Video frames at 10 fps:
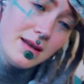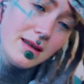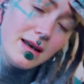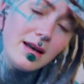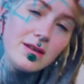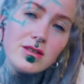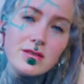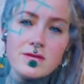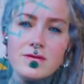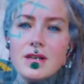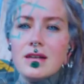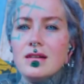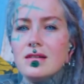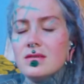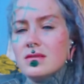then I just
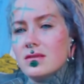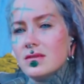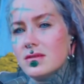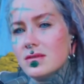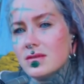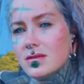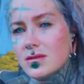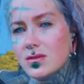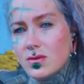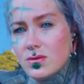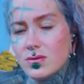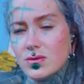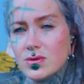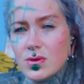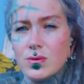feel so,
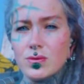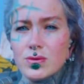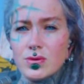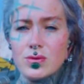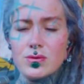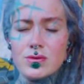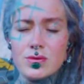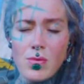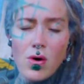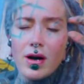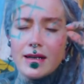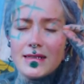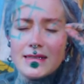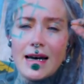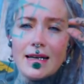so, so small
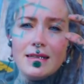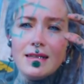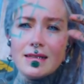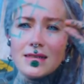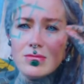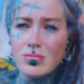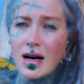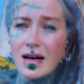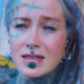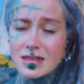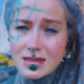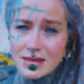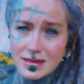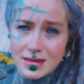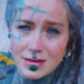and tiny as a part
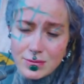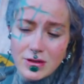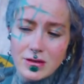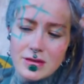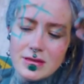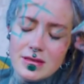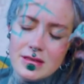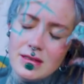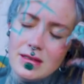in this world.